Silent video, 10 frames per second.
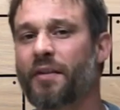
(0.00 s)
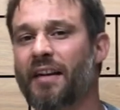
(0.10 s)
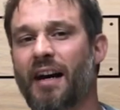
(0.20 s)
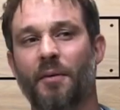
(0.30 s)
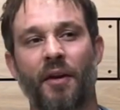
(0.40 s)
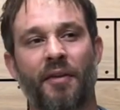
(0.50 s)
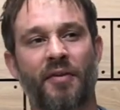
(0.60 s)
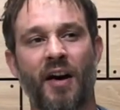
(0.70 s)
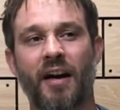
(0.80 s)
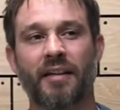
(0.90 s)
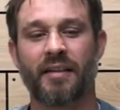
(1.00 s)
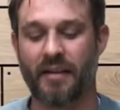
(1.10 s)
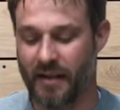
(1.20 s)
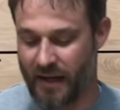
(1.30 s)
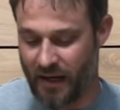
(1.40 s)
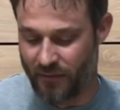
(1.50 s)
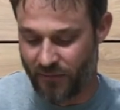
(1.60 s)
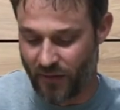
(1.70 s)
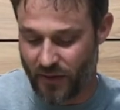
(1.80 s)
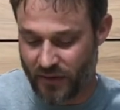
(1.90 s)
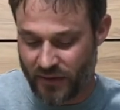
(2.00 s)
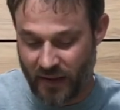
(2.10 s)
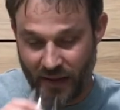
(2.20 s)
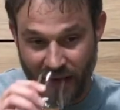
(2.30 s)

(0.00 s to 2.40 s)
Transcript: than I would have thought. At first,